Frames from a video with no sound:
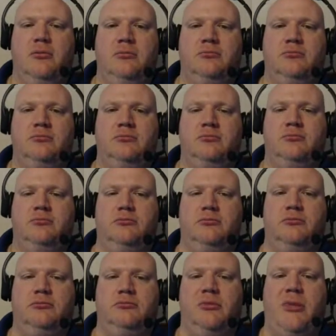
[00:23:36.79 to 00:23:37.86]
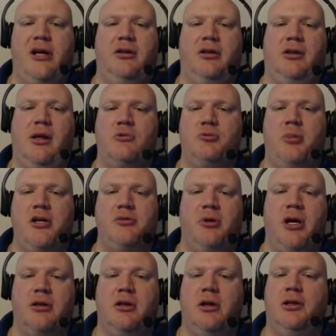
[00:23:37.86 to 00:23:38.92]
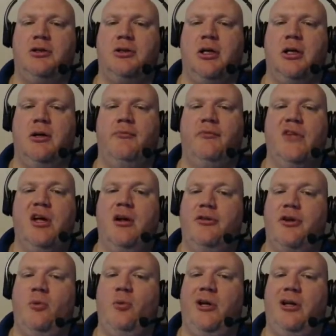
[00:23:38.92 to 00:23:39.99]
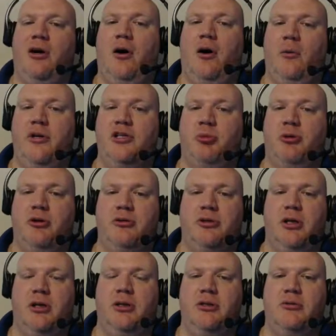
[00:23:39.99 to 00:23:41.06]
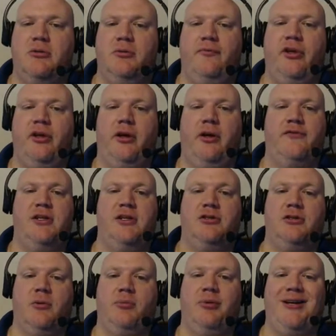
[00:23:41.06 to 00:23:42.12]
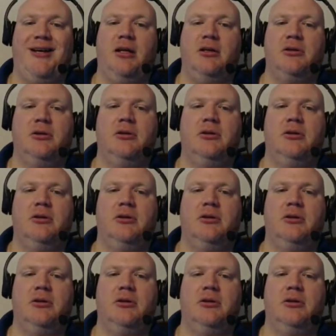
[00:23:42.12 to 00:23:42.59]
I didn't think that was possible. I thought wheat always produced at least enough seeds to replant it.